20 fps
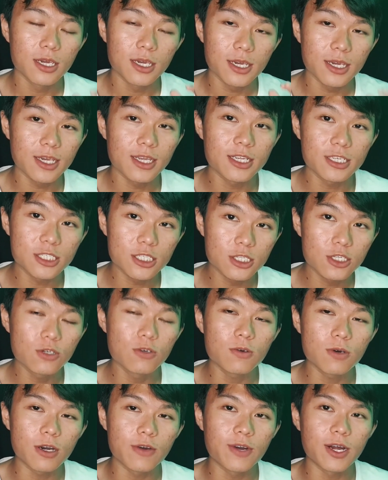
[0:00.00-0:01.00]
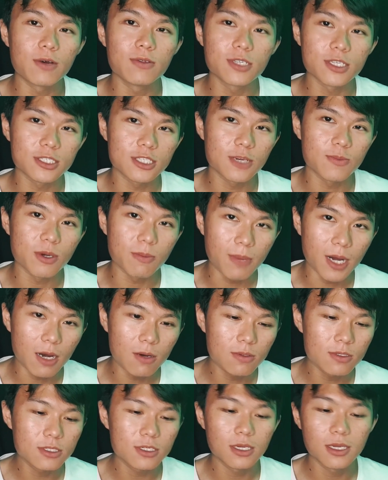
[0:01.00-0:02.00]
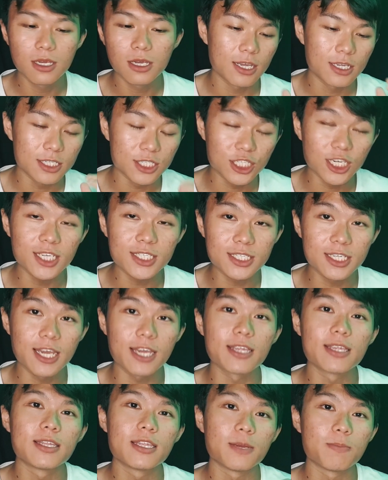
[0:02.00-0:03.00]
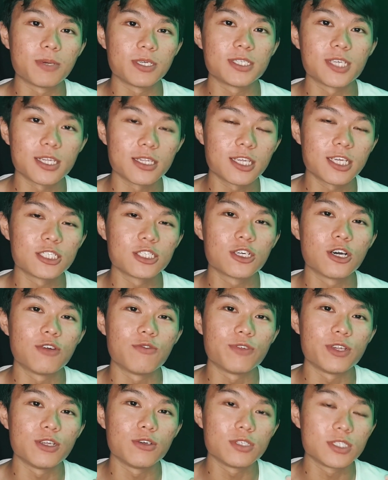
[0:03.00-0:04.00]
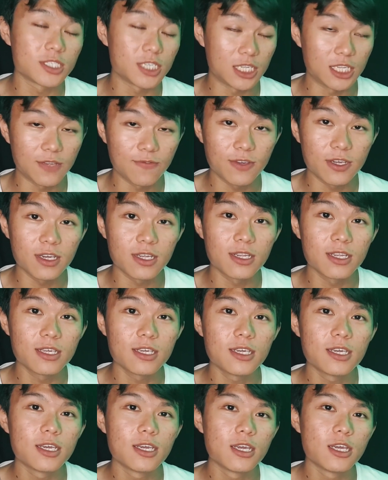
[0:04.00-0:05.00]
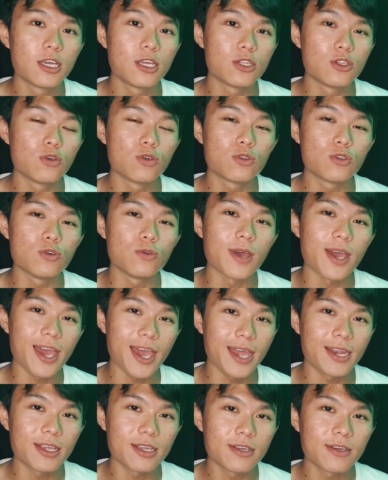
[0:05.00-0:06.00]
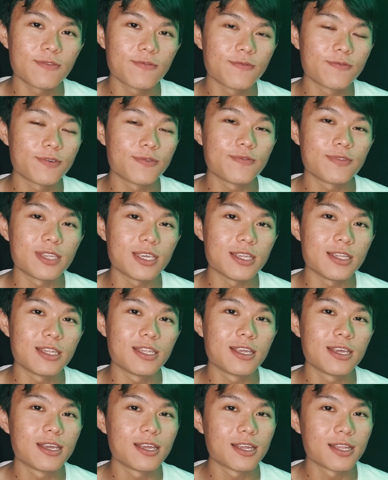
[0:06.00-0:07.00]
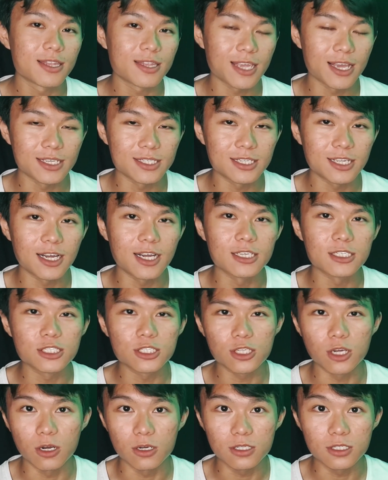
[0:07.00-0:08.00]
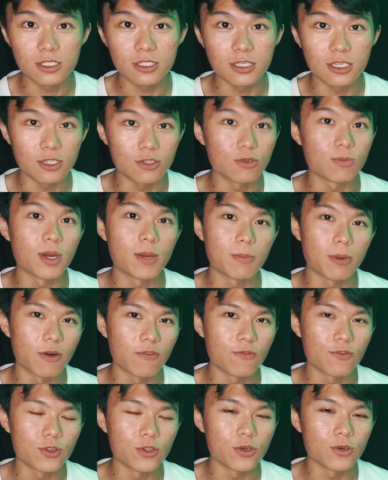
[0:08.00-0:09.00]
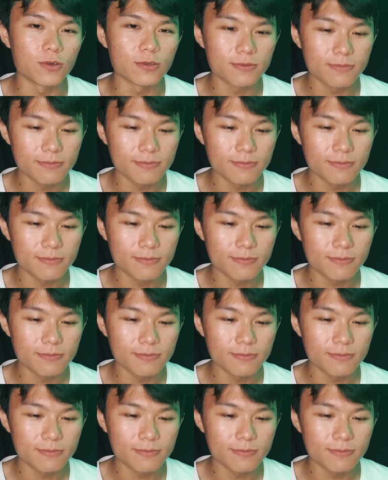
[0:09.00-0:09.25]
It is still around the same amount, just that the percentage got reduced significantly due to adding 15 Tesla stocks into my portfolio.